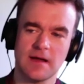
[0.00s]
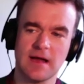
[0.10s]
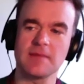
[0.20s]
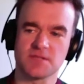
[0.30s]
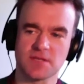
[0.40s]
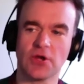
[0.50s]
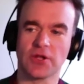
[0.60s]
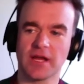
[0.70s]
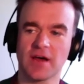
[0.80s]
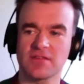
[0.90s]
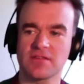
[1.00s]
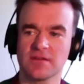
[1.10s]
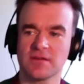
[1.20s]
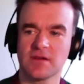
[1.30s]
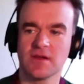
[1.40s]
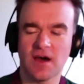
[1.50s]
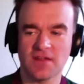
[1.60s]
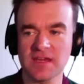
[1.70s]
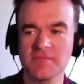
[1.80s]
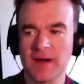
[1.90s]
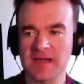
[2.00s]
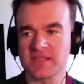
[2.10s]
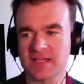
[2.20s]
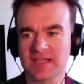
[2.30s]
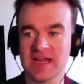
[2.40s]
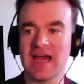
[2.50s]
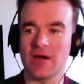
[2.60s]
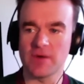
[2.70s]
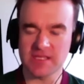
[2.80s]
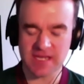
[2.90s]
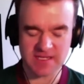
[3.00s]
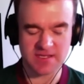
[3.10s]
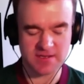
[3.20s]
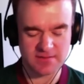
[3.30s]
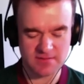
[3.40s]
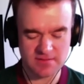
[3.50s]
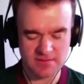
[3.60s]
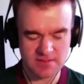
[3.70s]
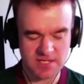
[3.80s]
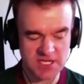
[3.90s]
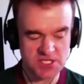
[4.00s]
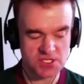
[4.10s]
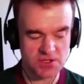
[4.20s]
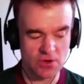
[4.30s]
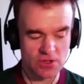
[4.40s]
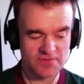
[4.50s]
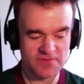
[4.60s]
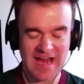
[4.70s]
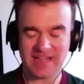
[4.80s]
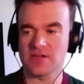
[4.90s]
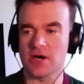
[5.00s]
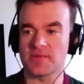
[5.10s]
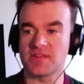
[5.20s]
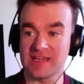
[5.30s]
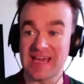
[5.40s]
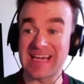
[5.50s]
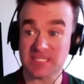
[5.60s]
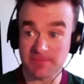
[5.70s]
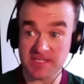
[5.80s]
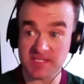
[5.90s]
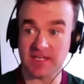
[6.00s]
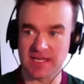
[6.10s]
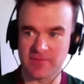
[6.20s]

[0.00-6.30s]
Absolutely. I think basically now we tend to teach all of that type of thing explicitly.